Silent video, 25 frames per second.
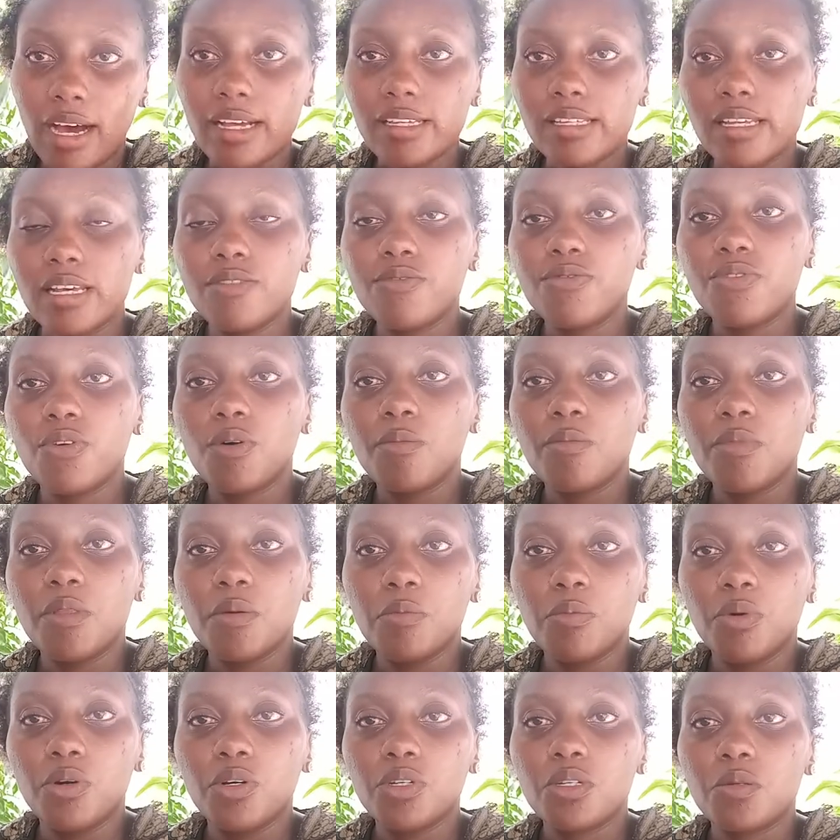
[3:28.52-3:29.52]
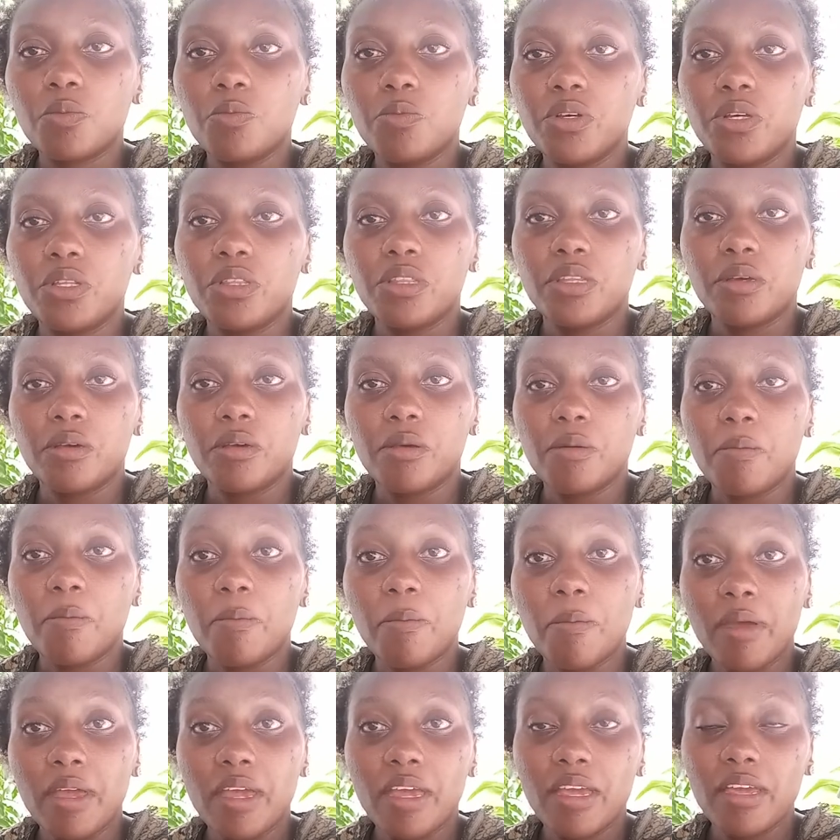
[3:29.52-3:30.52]
aside from the boat being the
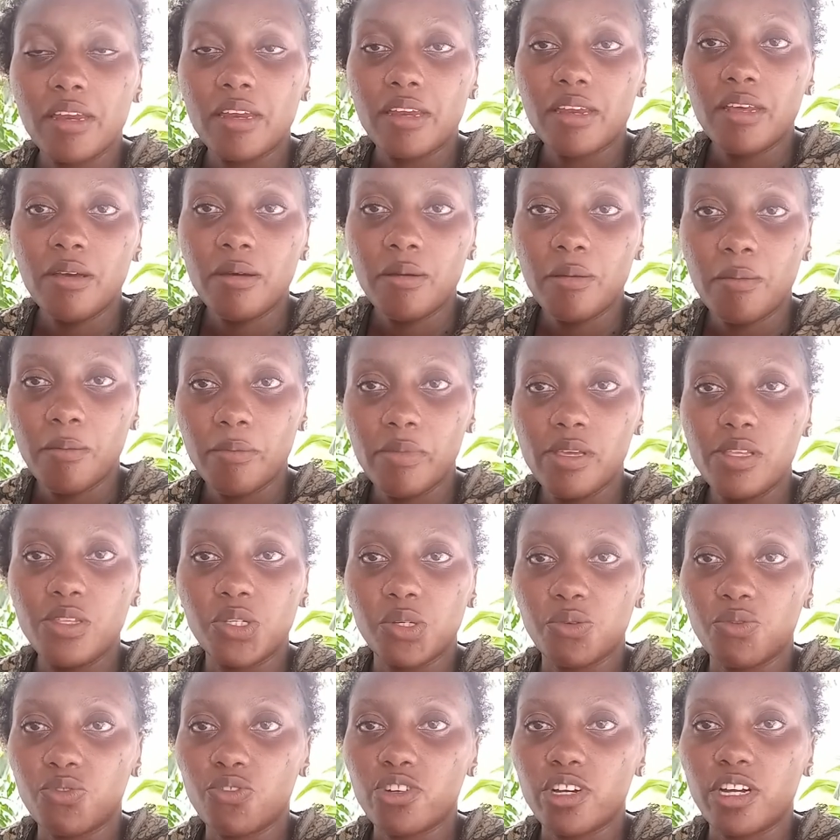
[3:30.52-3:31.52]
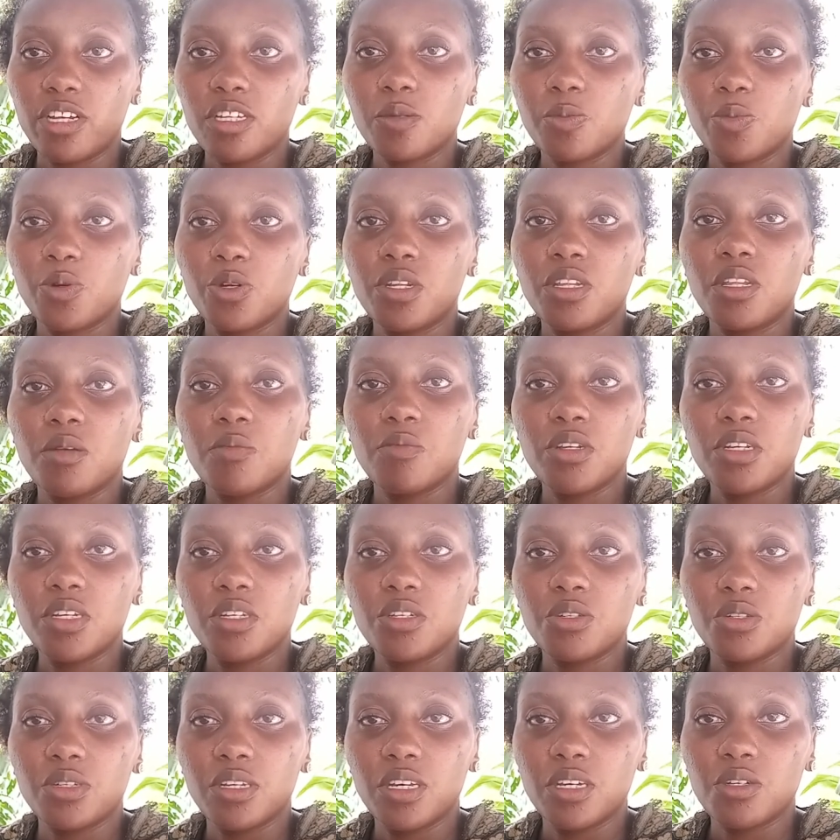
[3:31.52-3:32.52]
main means of transport the
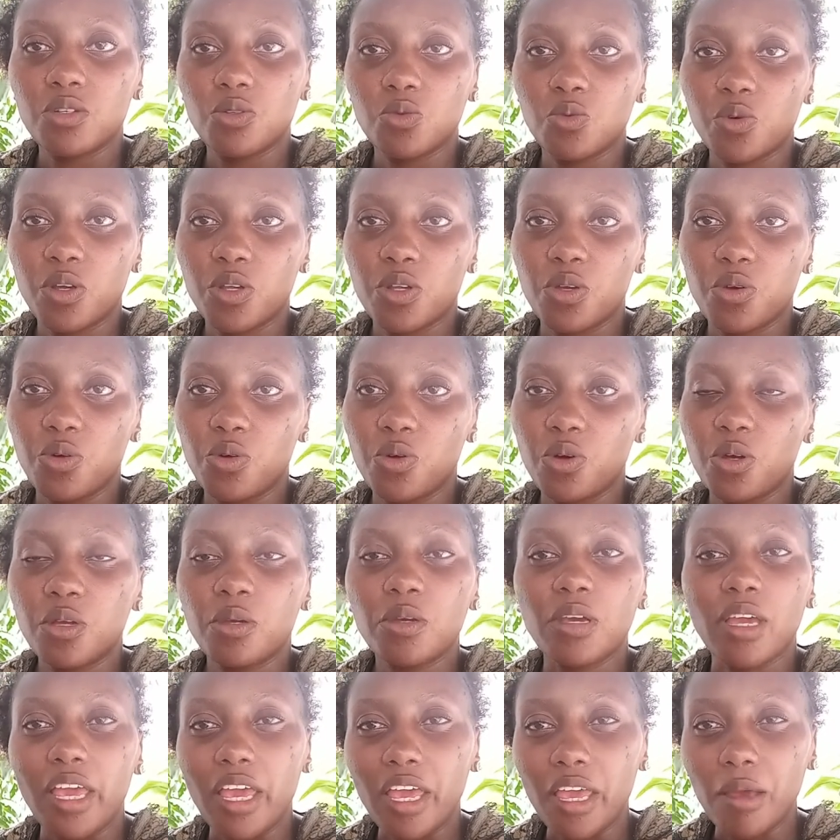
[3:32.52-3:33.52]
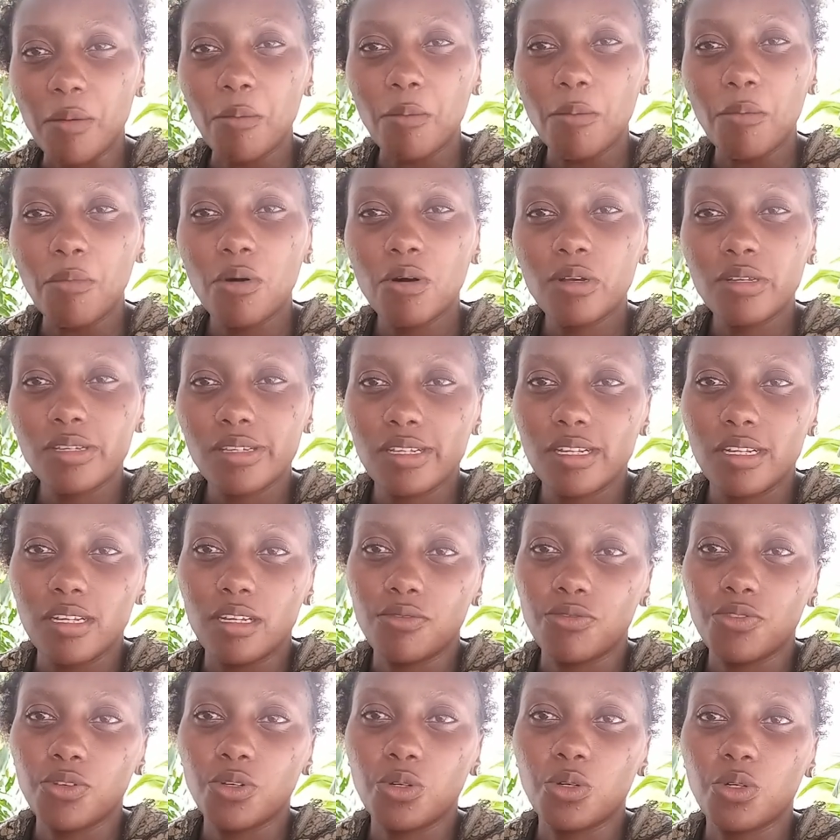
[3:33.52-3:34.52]
minute you get to where you're going mostly
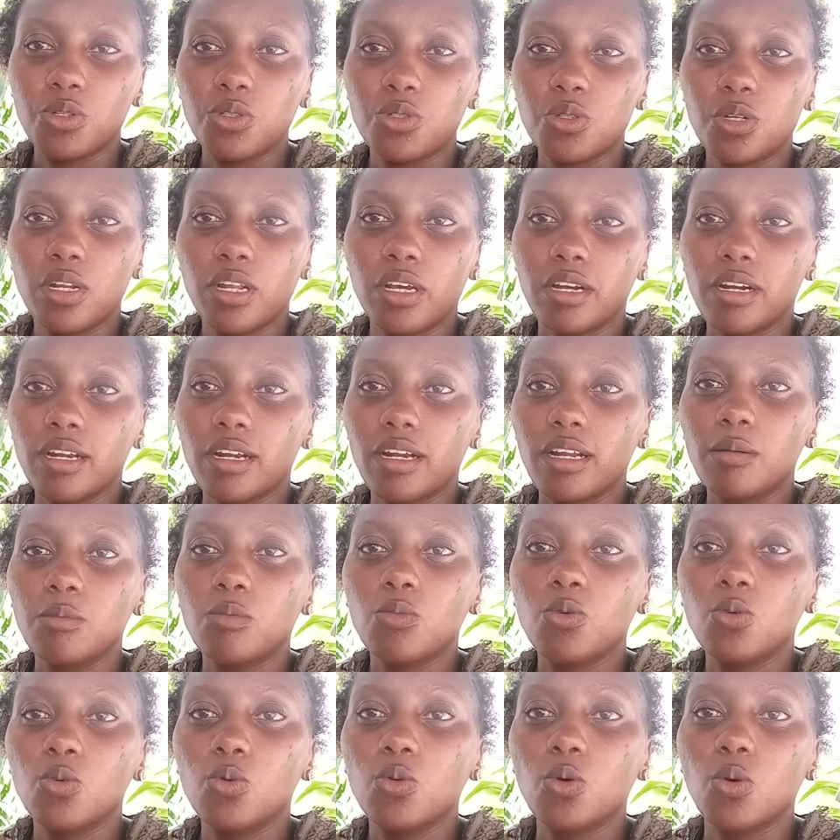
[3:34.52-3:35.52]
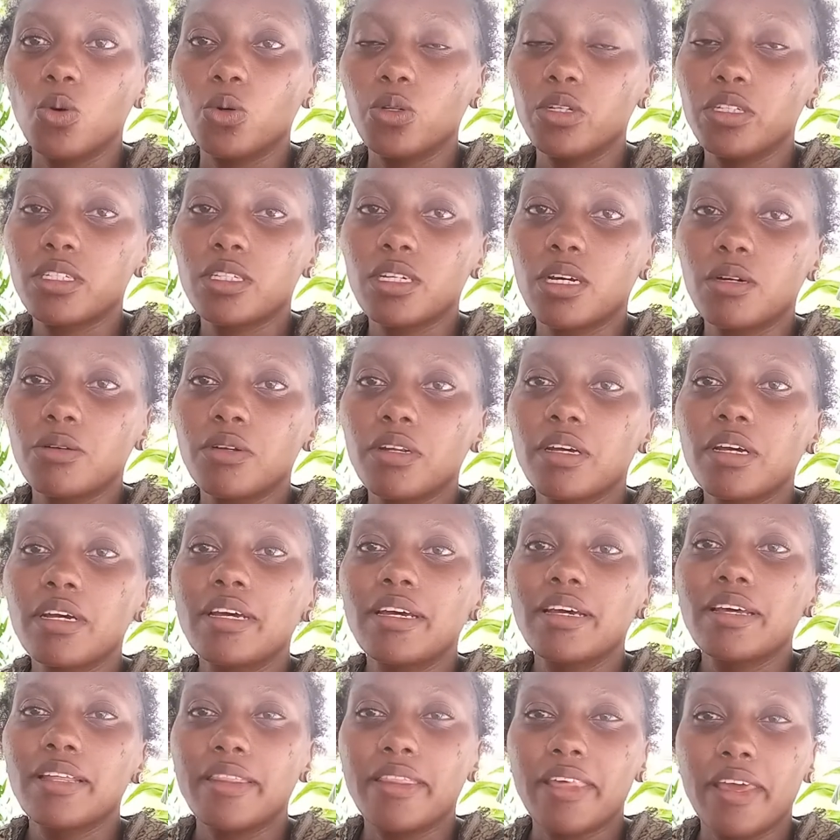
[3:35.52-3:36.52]
if you're going to like Lamu, Old Town,
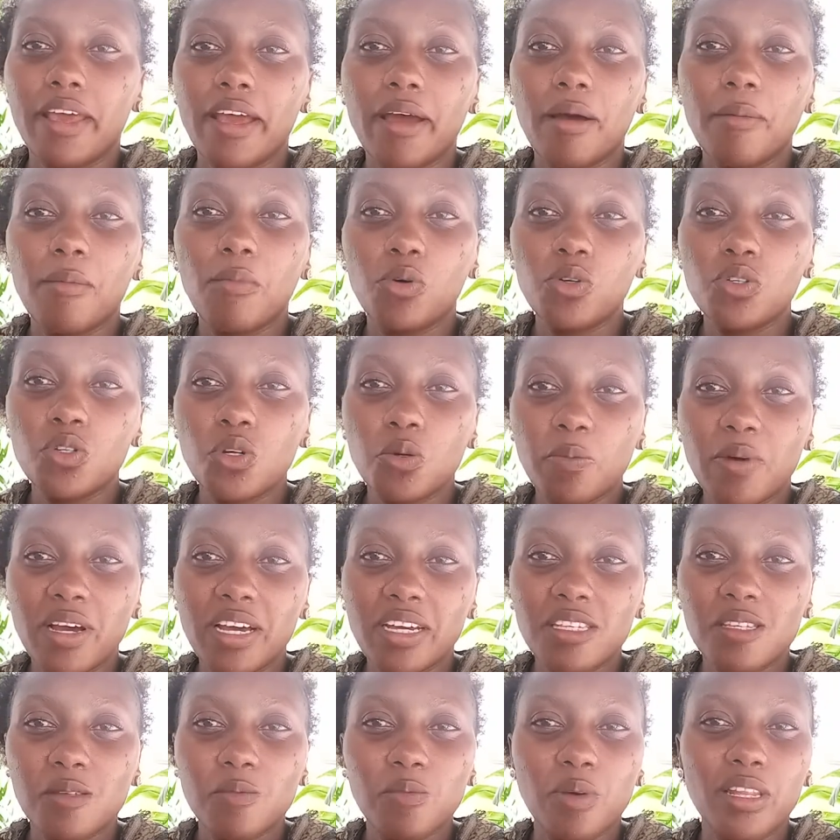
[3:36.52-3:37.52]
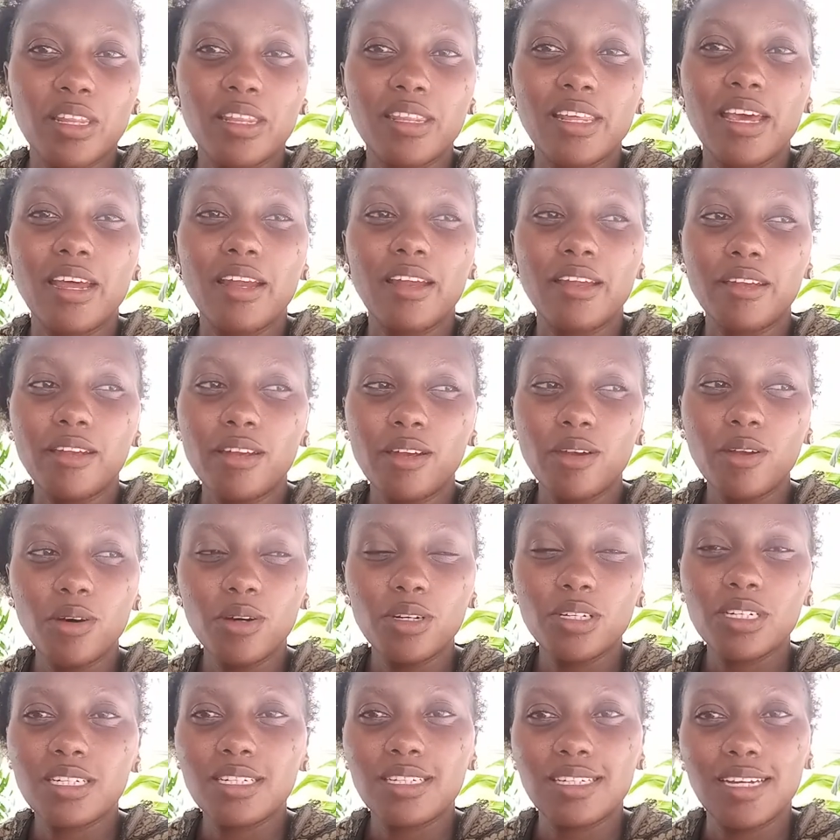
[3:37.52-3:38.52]
there are motorbikes, but they are
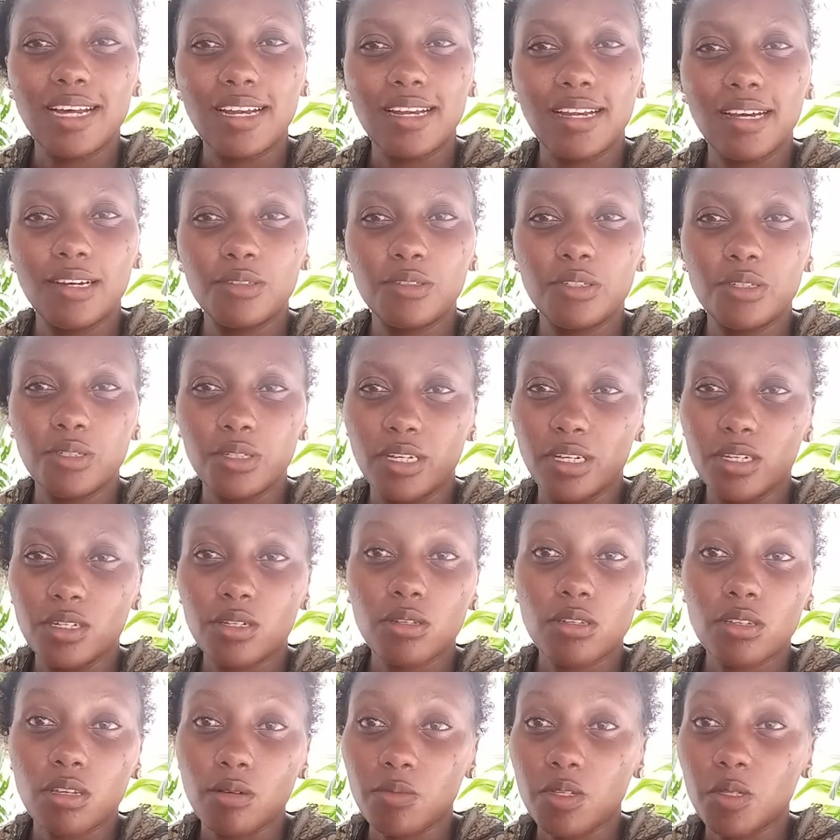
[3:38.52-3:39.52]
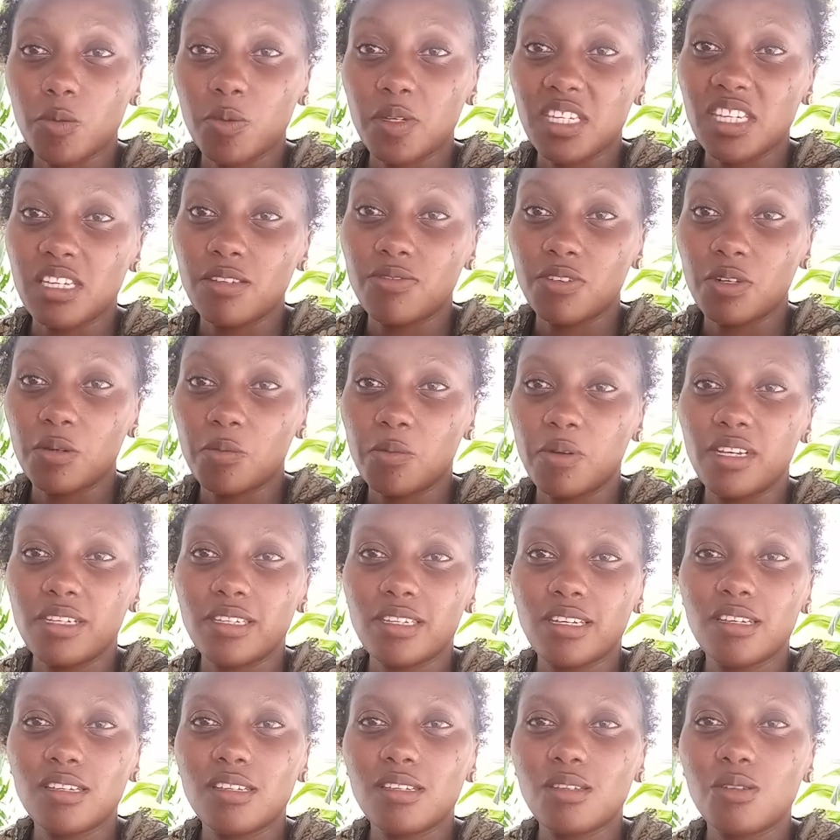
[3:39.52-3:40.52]
not allowed to get to some specific places.